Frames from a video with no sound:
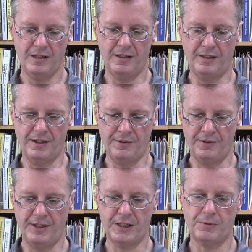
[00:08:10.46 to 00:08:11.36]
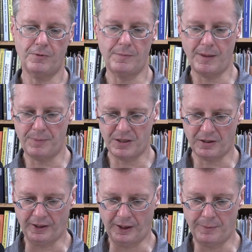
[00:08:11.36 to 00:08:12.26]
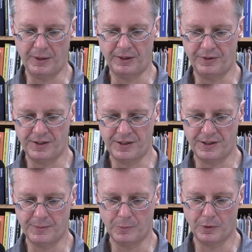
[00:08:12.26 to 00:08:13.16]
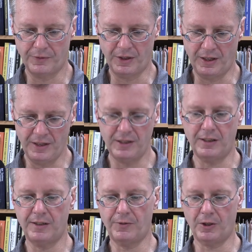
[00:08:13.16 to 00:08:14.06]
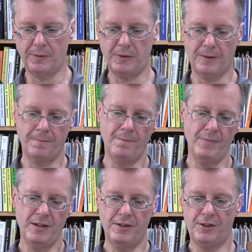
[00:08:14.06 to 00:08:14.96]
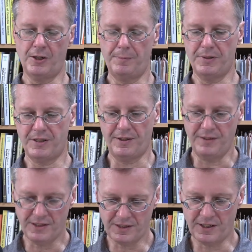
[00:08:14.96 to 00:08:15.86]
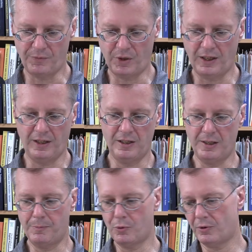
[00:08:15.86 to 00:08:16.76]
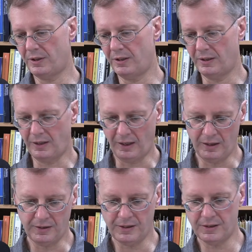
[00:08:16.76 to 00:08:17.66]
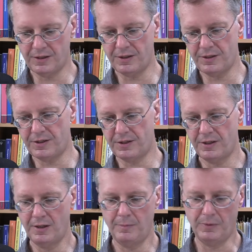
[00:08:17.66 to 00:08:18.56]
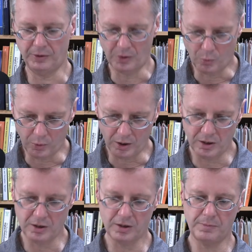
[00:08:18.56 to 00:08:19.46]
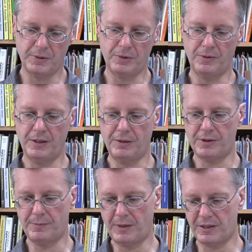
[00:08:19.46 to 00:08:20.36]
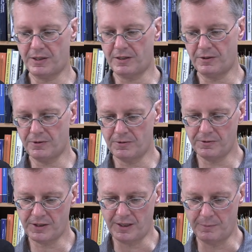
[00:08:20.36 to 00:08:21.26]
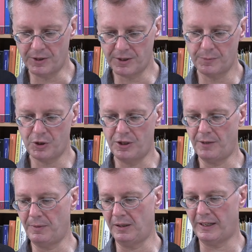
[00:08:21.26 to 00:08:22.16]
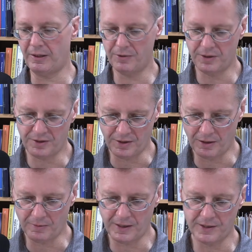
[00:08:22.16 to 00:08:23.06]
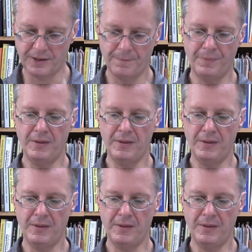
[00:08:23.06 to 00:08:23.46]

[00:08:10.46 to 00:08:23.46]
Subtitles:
And the next one might be slightly better. This is more of an inductive argument. Trump has done this, advocating deporting aliens, building a wall between U.S. and Mexico, saying Muslims should not be allowed into the U.S.,